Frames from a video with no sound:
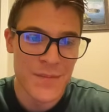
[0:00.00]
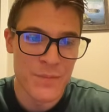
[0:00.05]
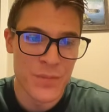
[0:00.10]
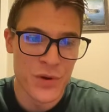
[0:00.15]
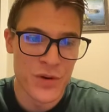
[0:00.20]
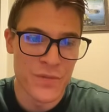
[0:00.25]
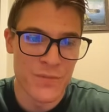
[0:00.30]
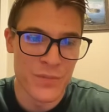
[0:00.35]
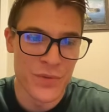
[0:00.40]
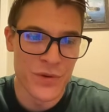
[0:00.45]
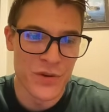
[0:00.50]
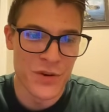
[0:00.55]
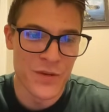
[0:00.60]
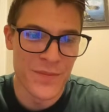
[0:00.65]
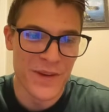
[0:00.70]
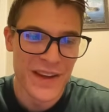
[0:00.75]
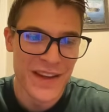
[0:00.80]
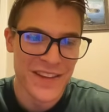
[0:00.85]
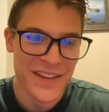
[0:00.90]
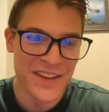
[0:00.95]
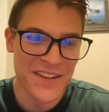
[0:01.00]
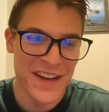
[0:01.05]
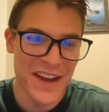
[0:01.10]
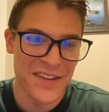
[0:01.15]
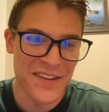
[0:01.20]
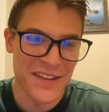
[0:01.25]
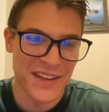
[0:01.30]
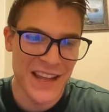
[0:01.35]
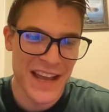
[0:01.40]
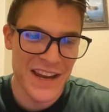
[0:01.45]
Boom, boom. These
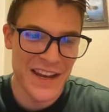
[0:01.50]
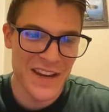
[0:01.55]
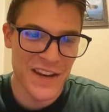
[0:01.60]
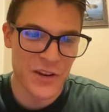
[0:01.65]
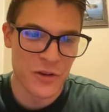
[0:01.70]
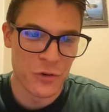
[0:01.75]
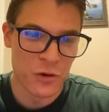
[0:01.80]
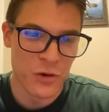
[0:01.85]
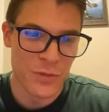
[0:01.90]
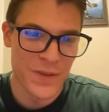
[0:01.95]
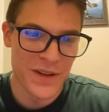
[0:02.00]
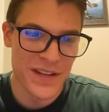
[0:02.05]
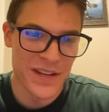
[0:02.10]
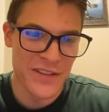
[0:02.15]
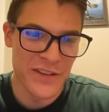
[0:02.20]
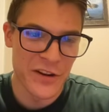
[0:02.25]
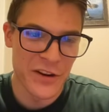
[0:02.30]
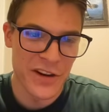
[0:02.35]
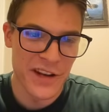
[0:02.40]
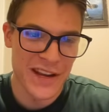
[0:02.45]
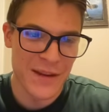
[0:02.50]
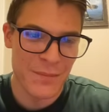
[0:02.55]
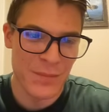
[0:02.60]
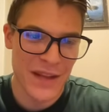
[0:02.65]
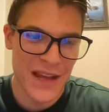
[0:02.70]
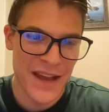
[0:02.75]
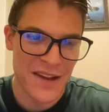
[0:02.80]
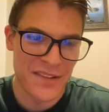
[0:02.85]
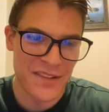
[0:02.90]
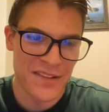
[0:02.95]
guys just landed in Normandy, and they're already getting
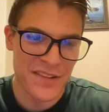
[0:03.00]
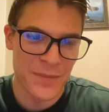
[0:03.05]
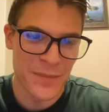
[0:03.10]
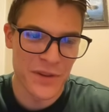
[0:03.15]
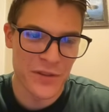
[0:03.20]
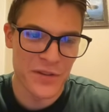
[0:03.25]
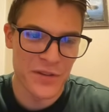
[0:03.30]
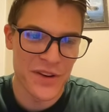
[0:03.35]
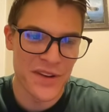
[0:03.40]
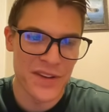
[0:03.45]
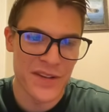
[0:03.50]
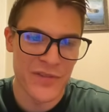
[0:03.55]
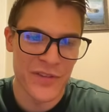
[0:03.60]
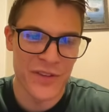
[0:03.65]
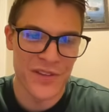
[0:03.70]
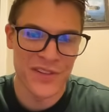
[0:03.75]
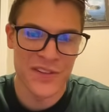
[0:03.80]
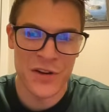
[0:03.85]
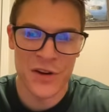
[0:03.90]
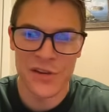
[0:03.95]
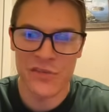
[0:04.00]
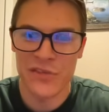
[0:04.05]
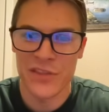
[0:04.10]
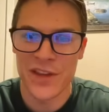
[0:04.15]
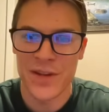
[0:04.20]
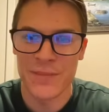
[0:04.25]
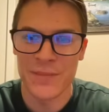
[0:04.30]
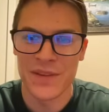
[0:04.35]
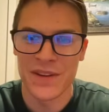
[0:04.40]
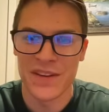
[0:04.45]
blasted to smithereens. I feel sorry for
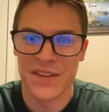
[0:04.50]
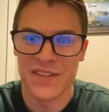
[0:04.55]
them.